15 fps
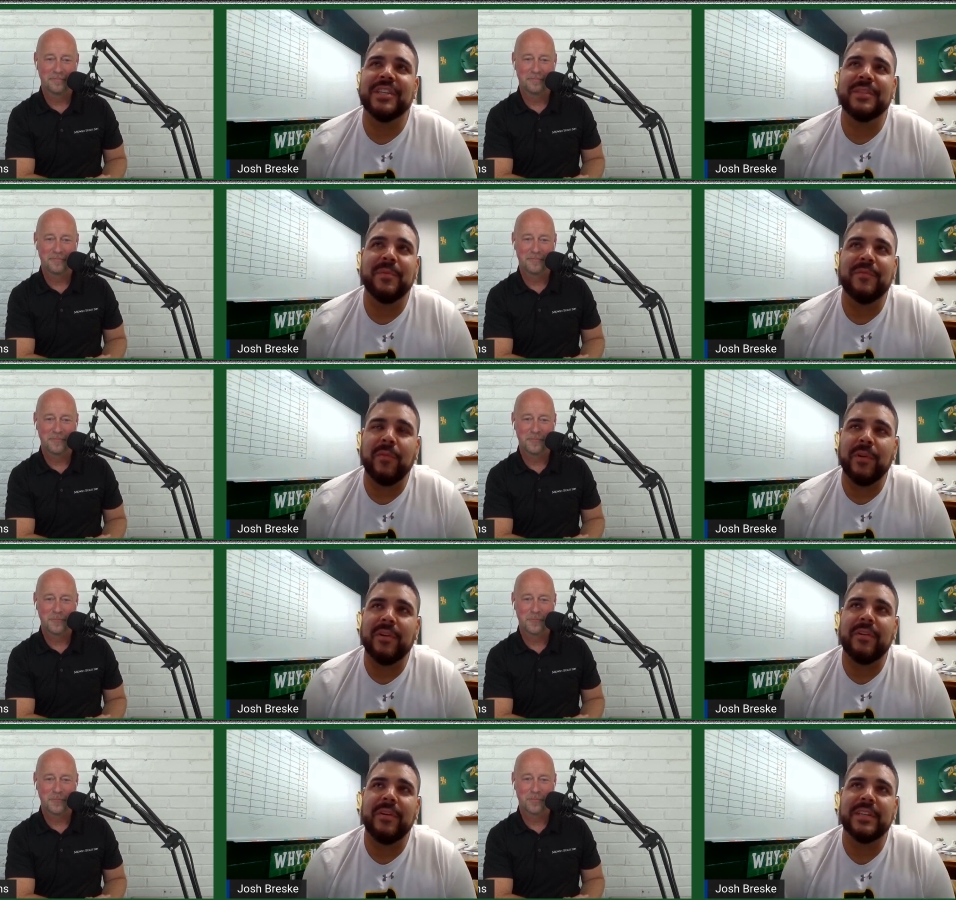Speaker 1: just
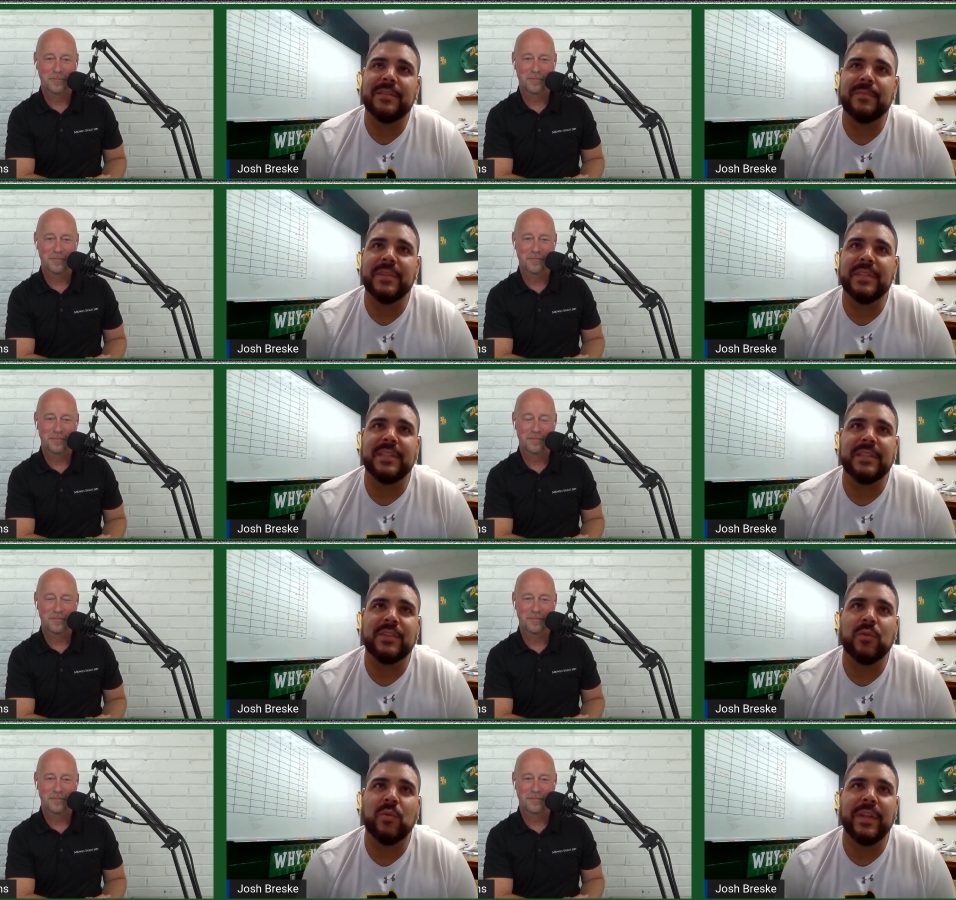before Christmas
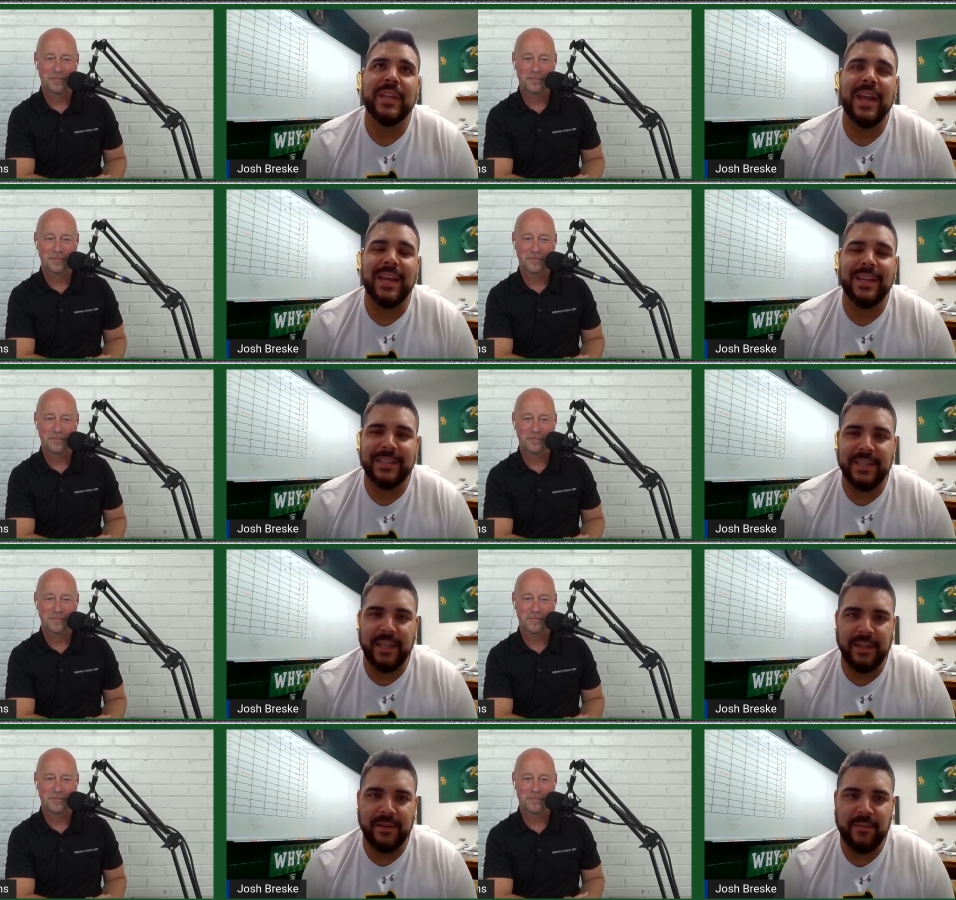in
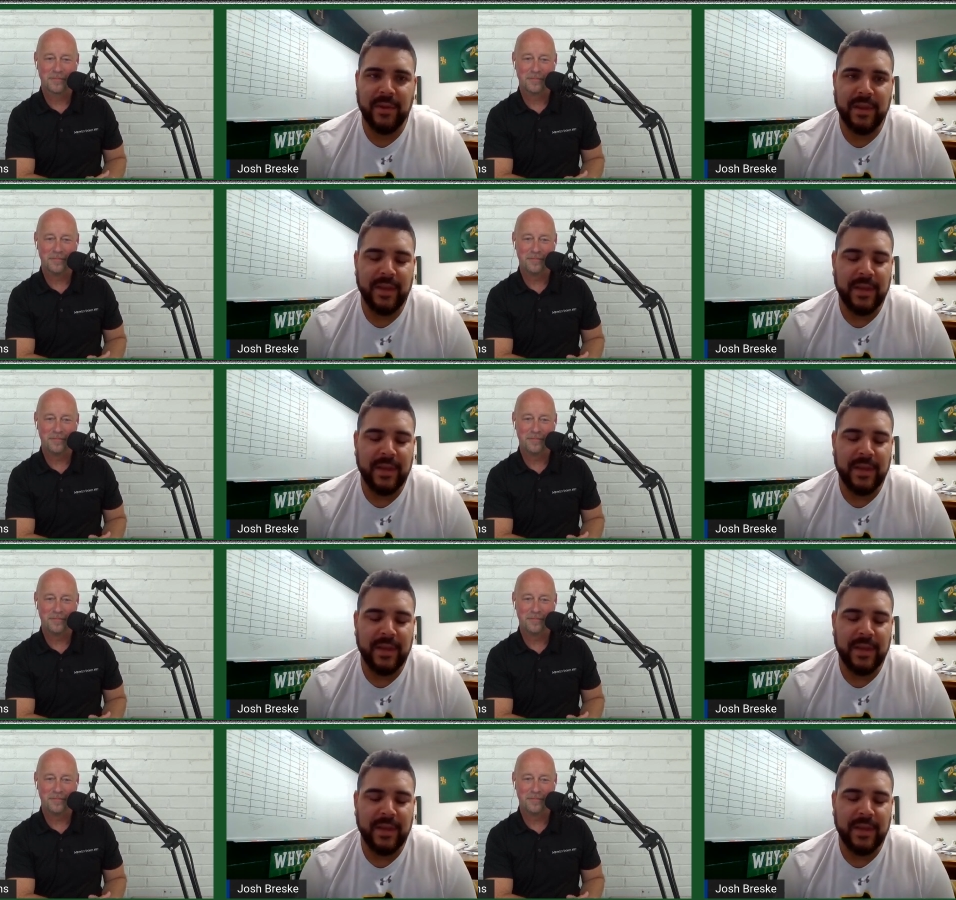2019.